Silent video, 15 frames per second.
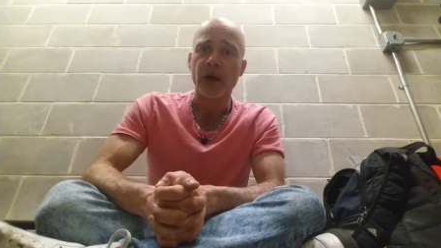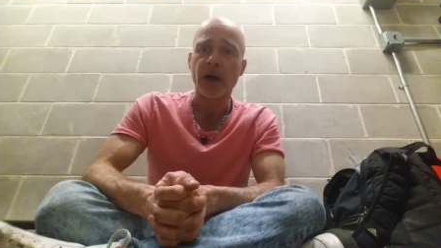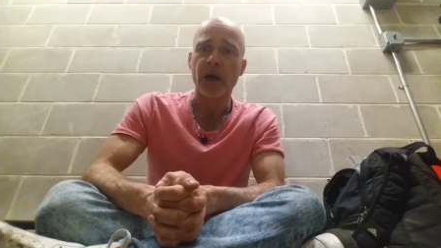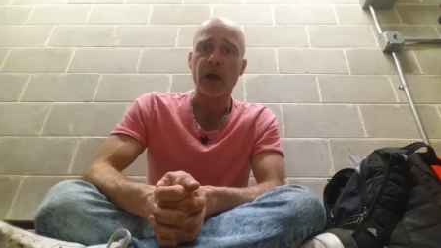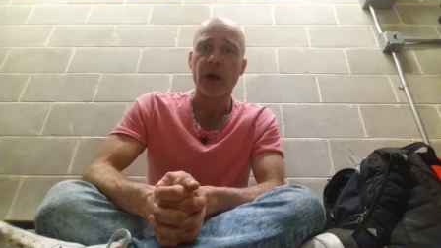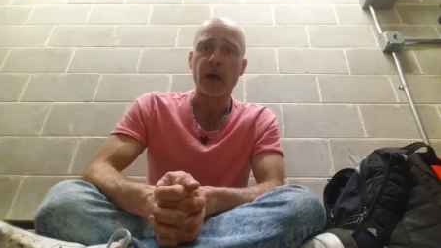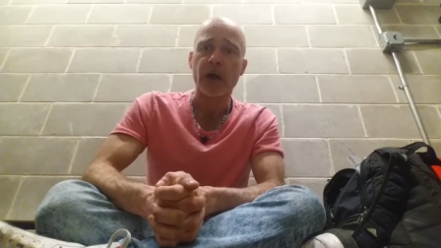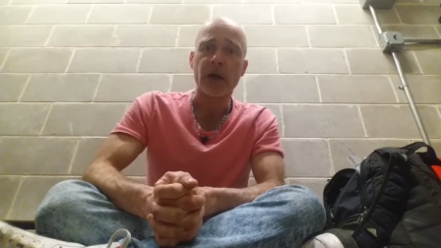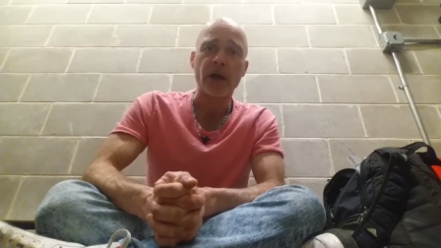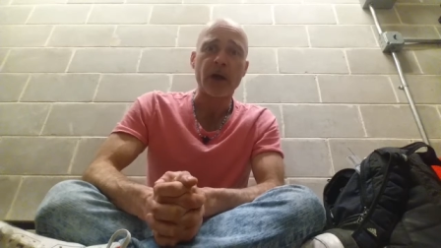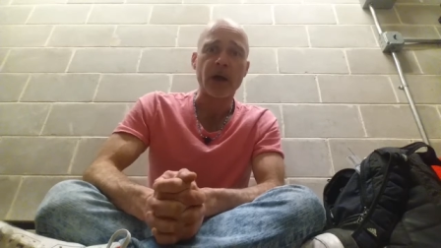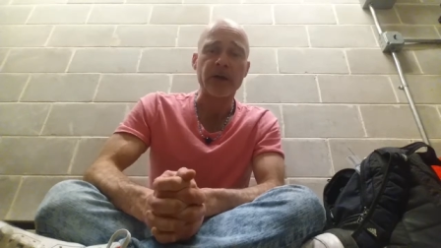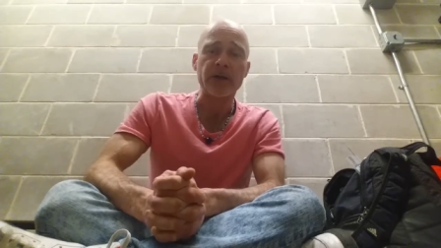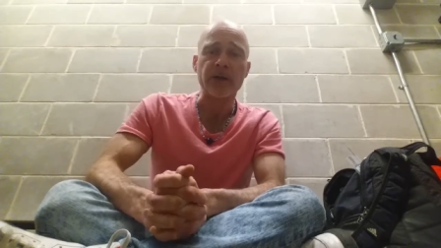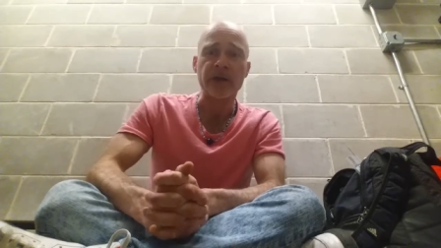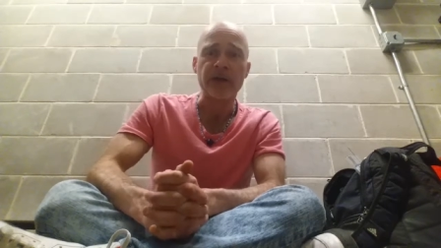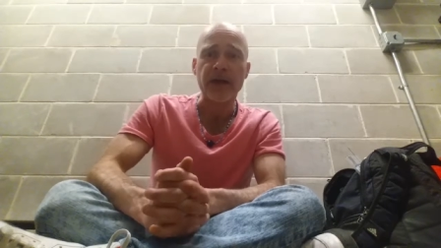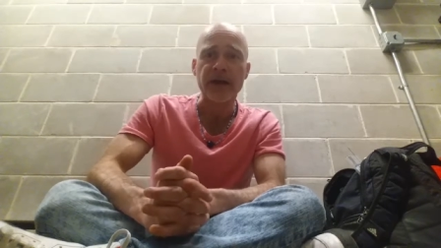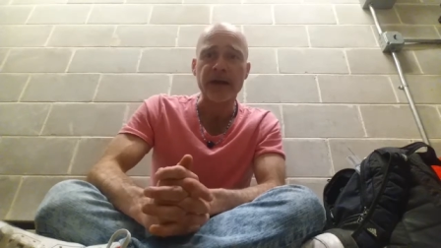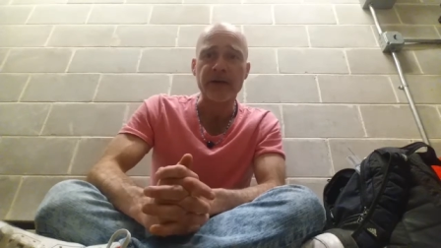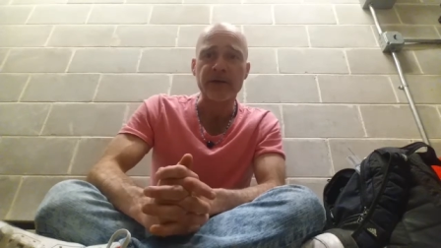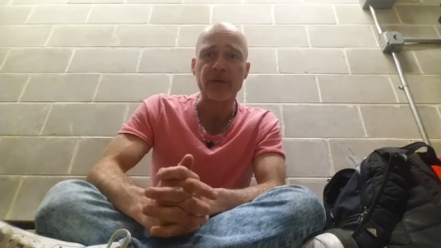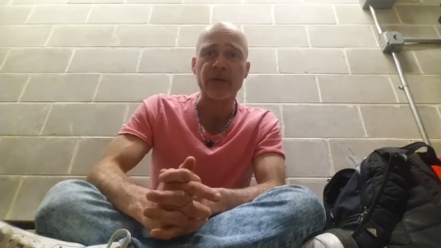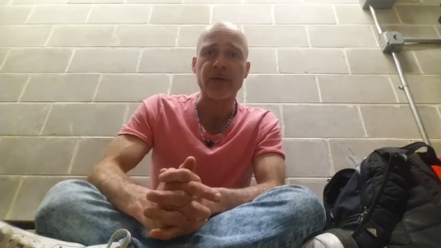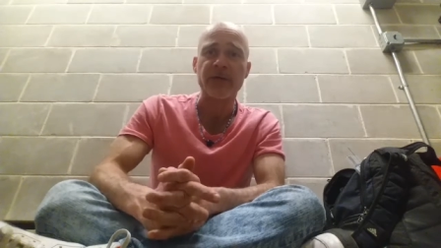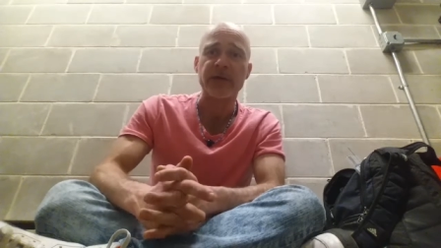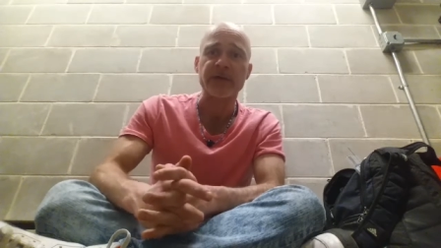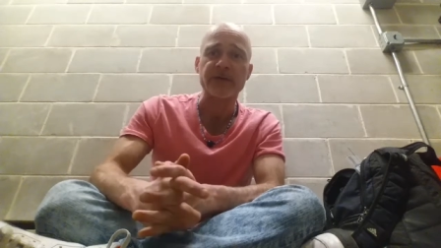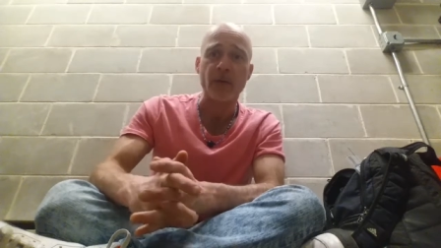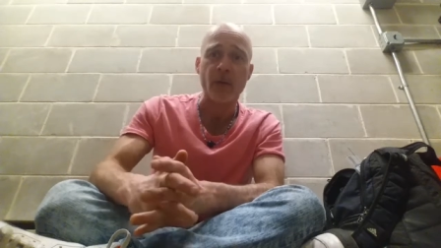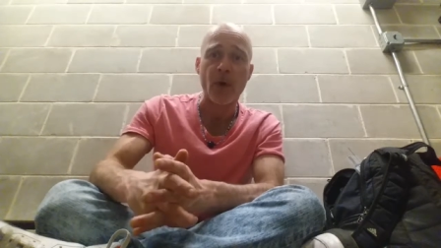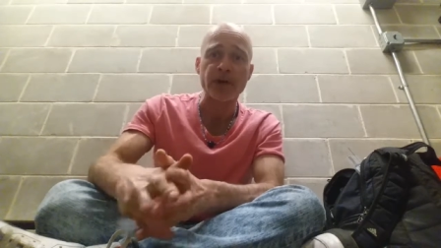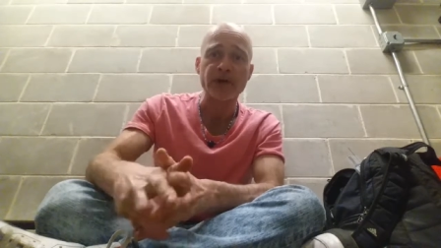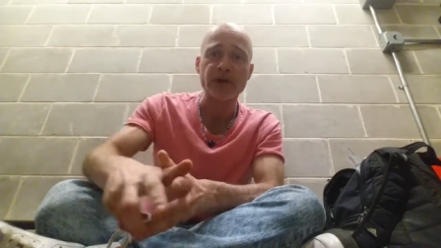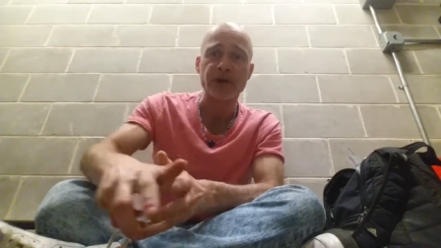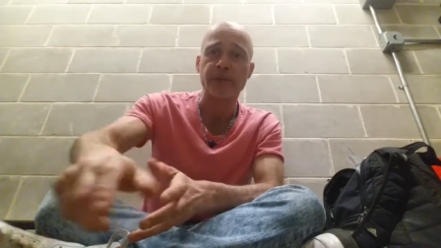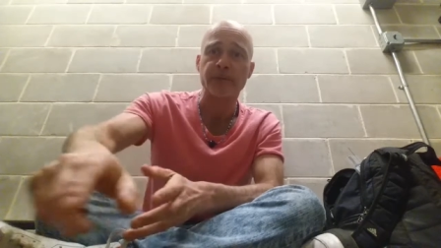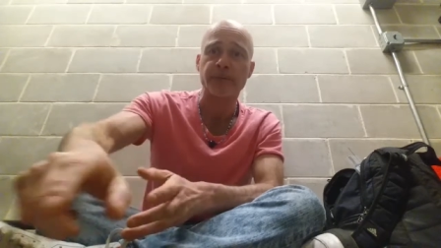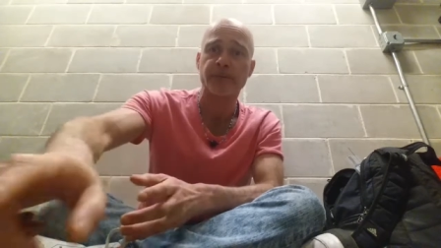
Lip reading: Other than that, everyone, thanks for watching.